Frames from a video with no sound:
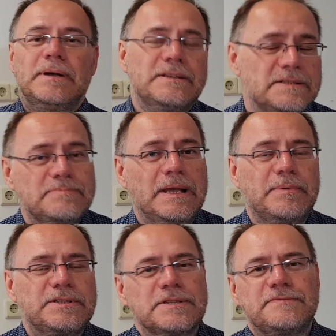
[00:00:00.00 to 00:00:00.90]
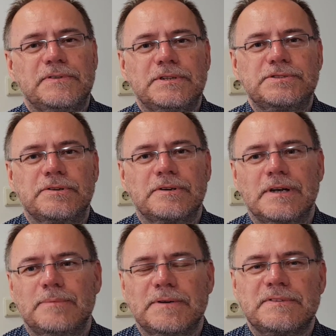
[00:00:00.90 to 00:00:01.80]
But this is maybe just for the journal
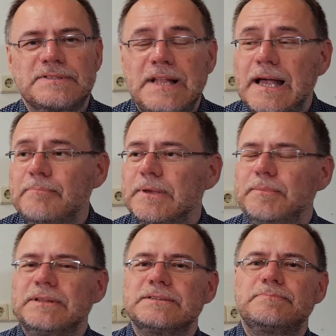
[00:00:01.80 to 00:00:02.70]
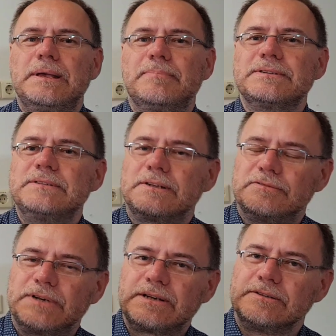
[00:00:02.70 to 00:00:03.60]
club of this lab. Maybe this paper is not
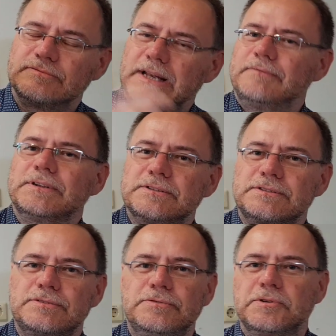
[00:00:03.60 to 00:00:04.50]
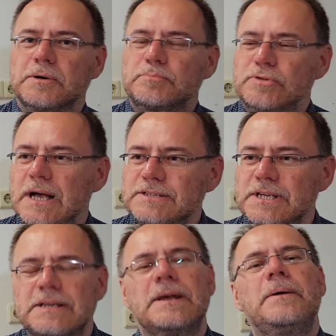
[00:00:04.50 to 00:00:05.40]
directly relevant to your
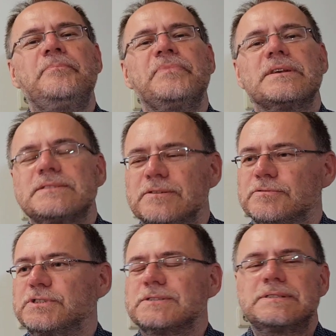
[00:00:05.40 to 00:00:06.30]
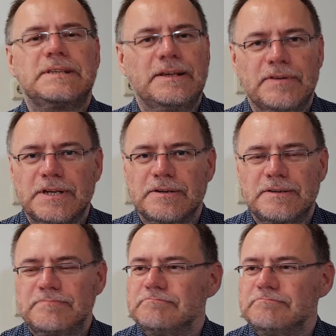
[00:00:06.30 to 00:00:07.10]
project. So just give it a good